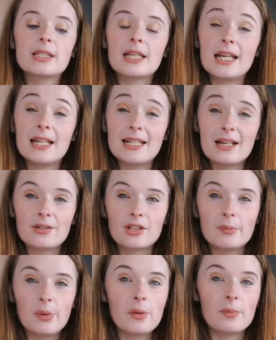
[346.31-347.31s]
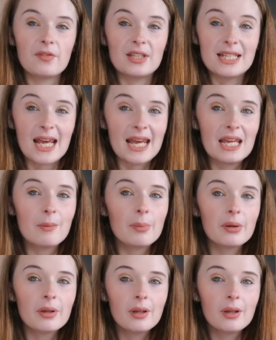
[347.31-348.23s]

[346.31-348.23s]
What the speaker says: to get it down to the bottom of the tape,